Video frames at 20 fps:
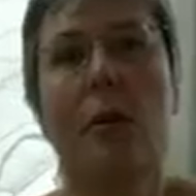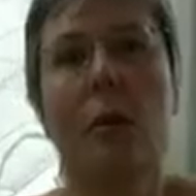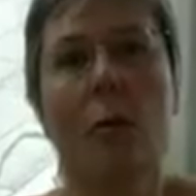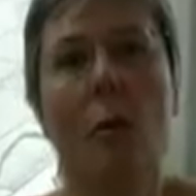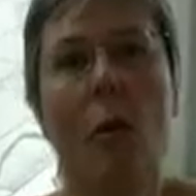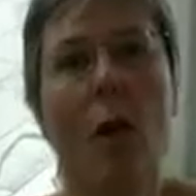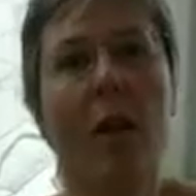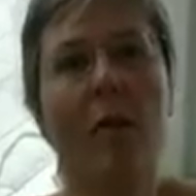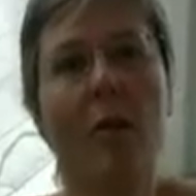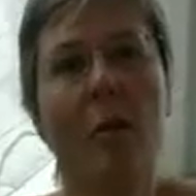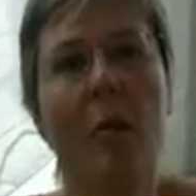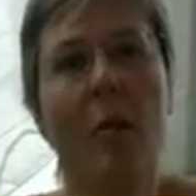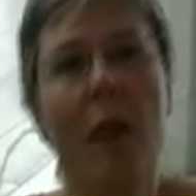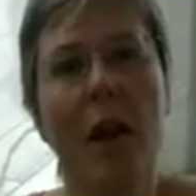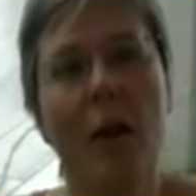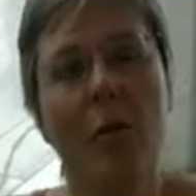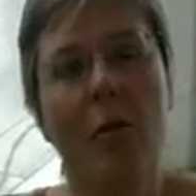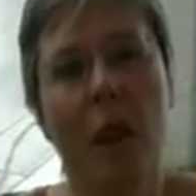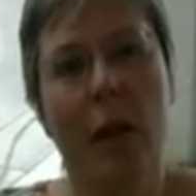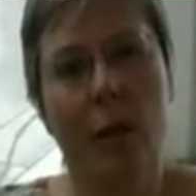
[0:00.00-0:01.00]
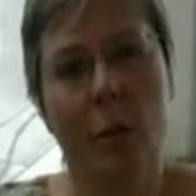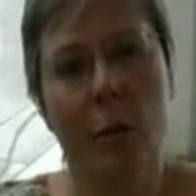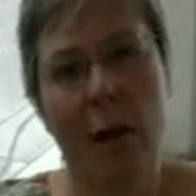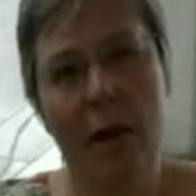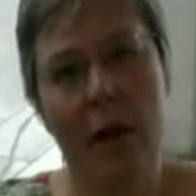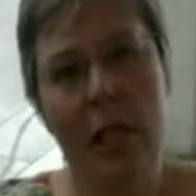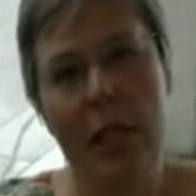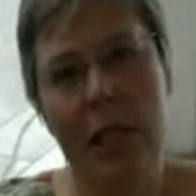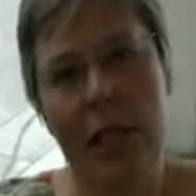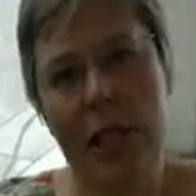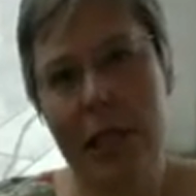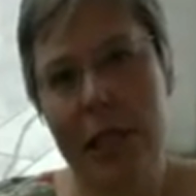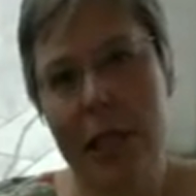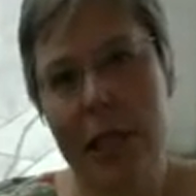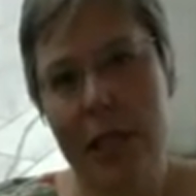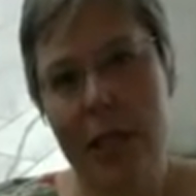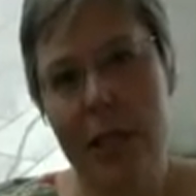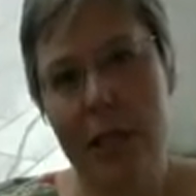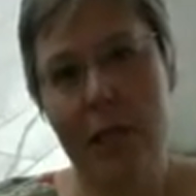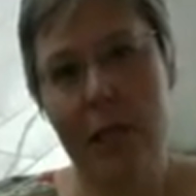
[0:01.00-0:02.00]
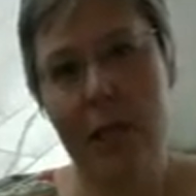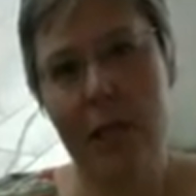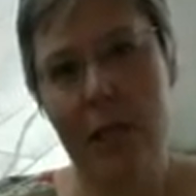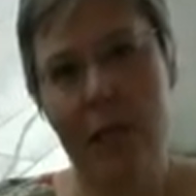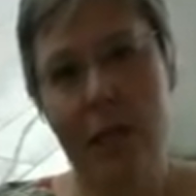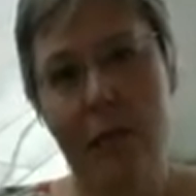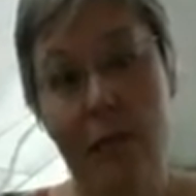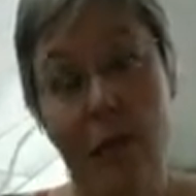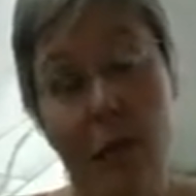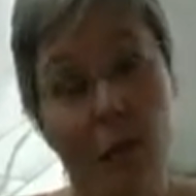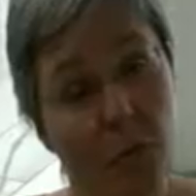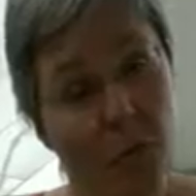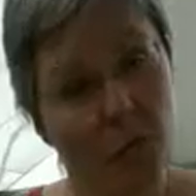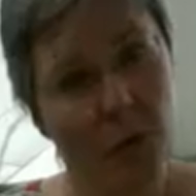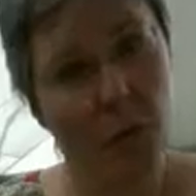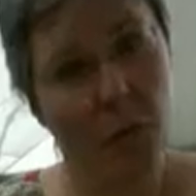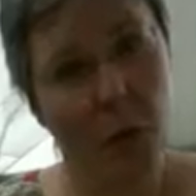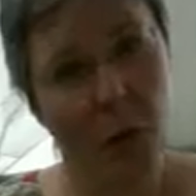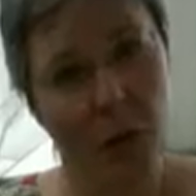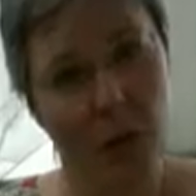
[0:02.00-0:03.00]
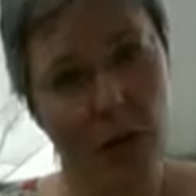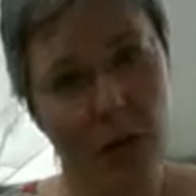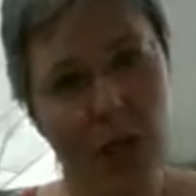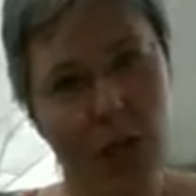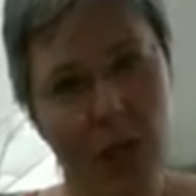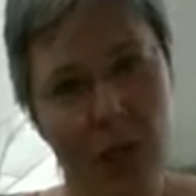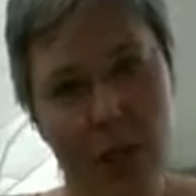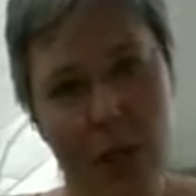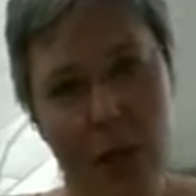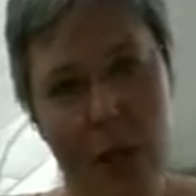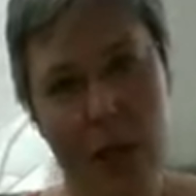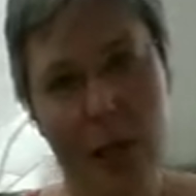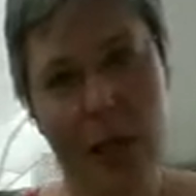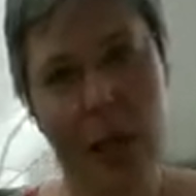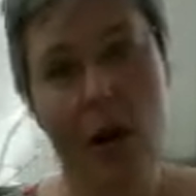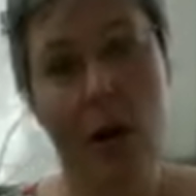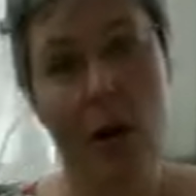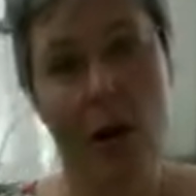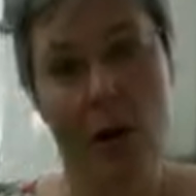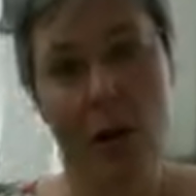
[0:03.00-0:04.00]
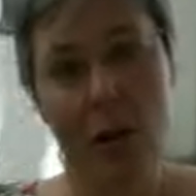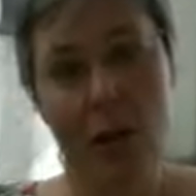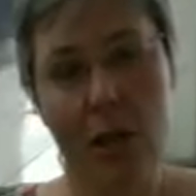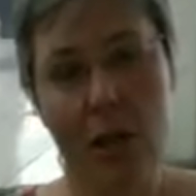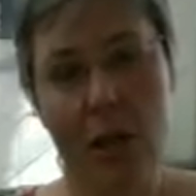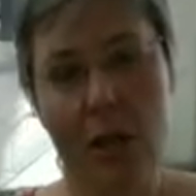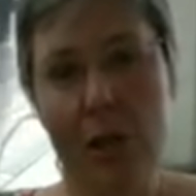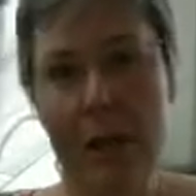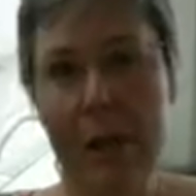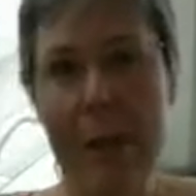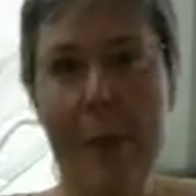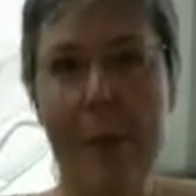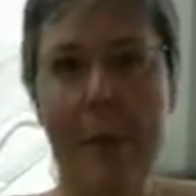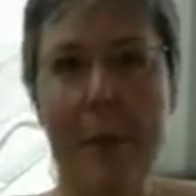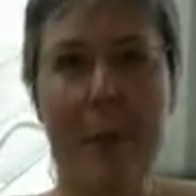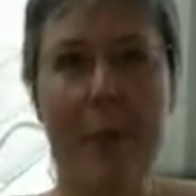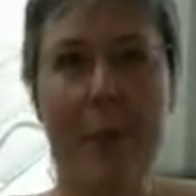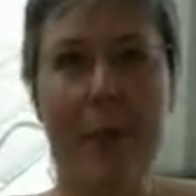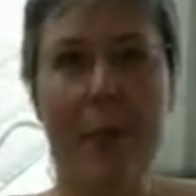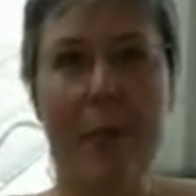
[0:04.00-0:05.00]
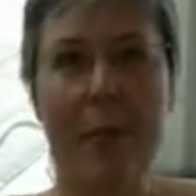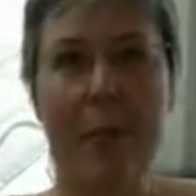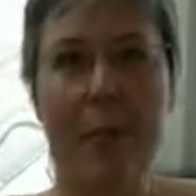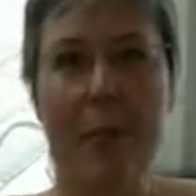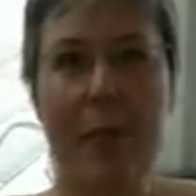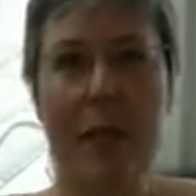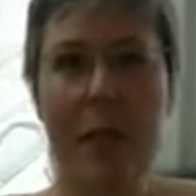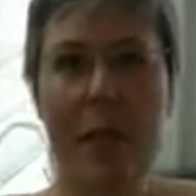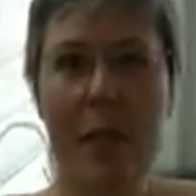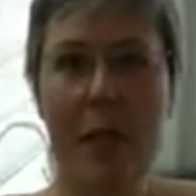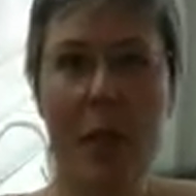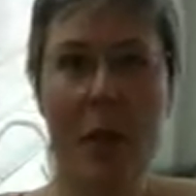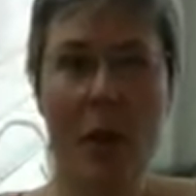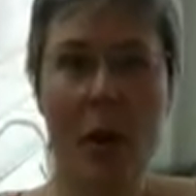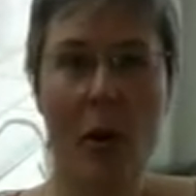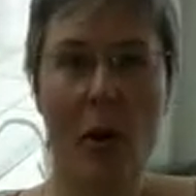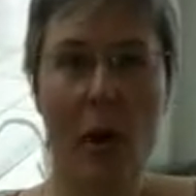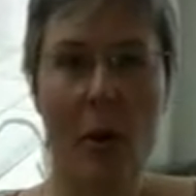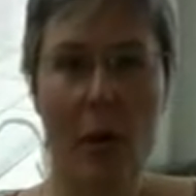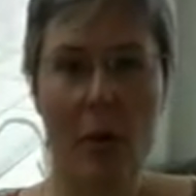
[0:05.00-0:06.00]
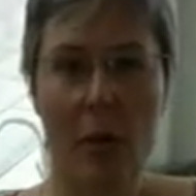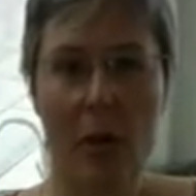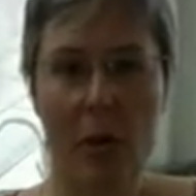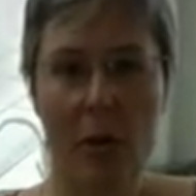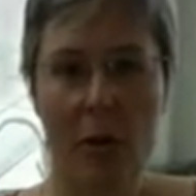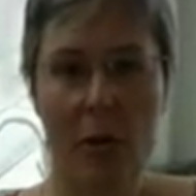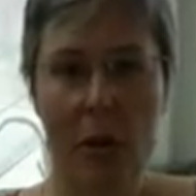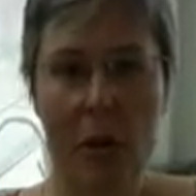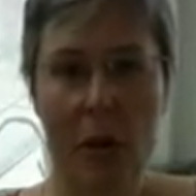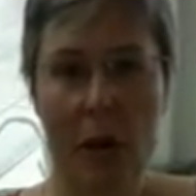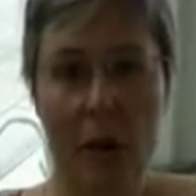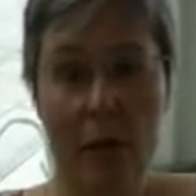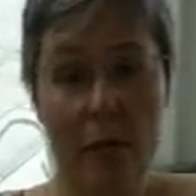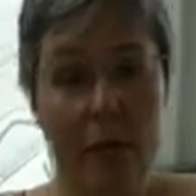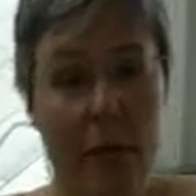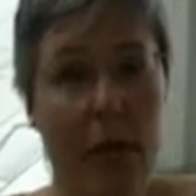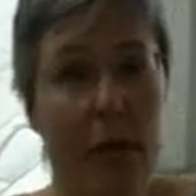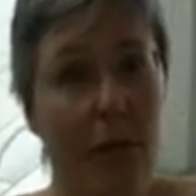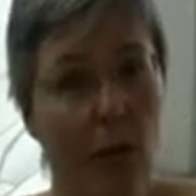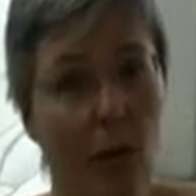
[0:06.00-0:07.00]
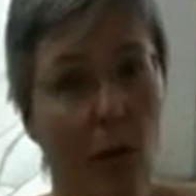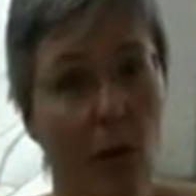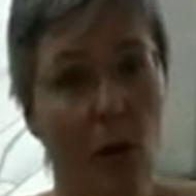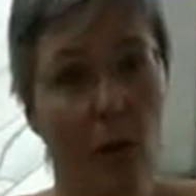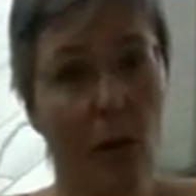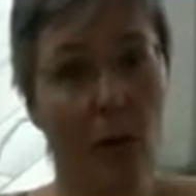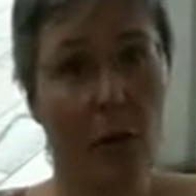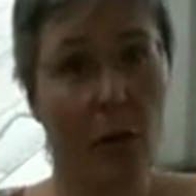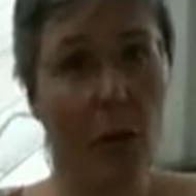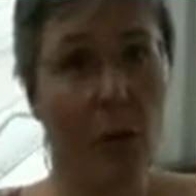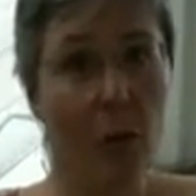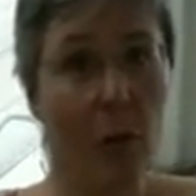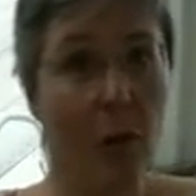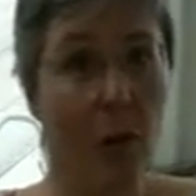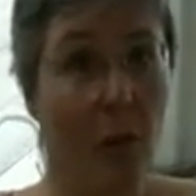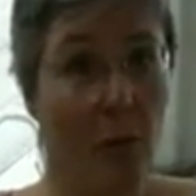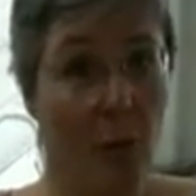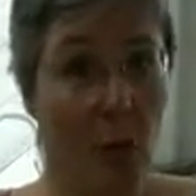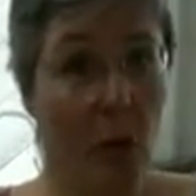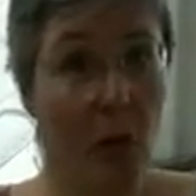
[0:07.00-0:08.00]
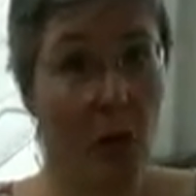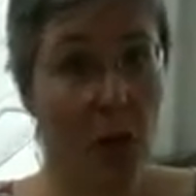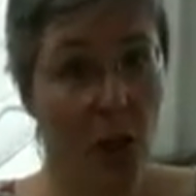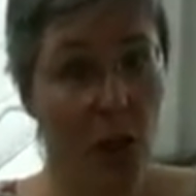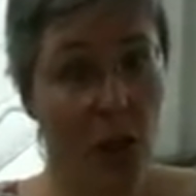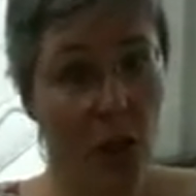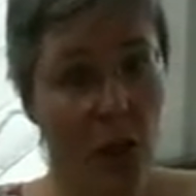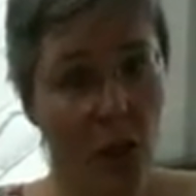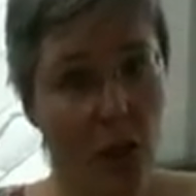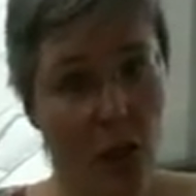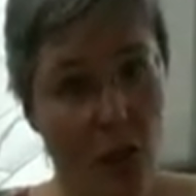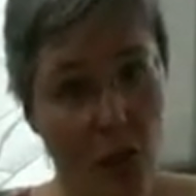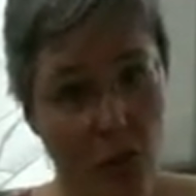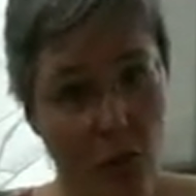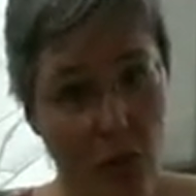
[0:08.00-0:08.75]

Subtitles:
One of my great worries is the involvement of politicians in art. This is partly because I've met a lot of politicians just